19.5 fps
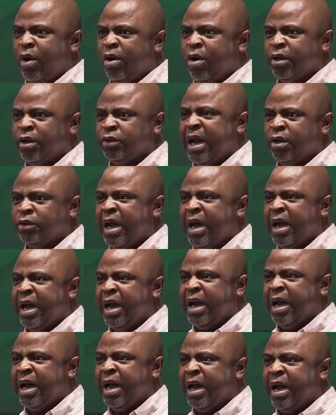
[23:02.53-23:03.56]
to go into that.
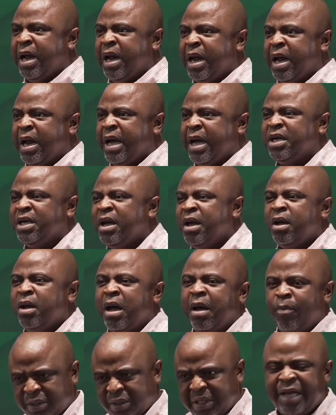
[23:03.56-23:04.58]
But
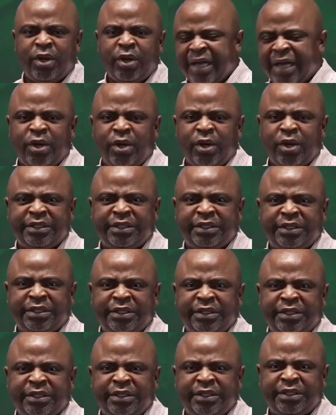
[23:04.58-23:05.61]
Exodus 30.
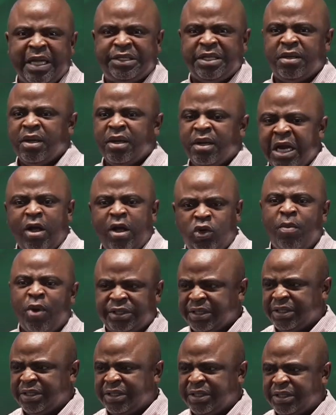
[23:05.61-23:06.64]
The Lord told
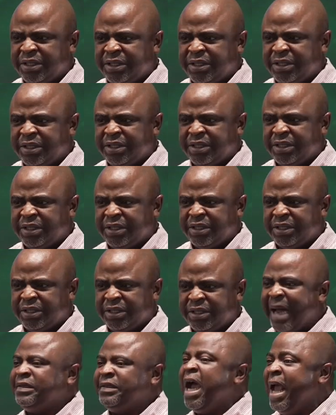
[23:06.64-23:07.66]
Moses, now tell Aaron your
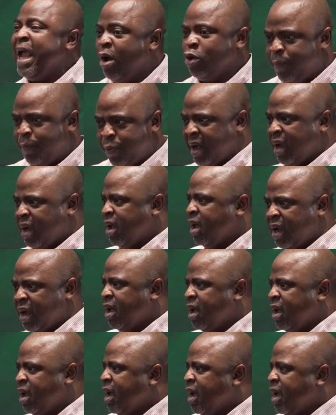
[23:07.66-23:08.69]
brother,
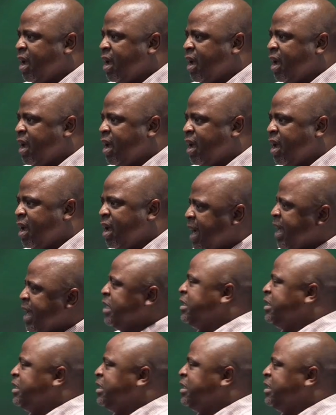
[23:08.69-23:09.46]
he's now the high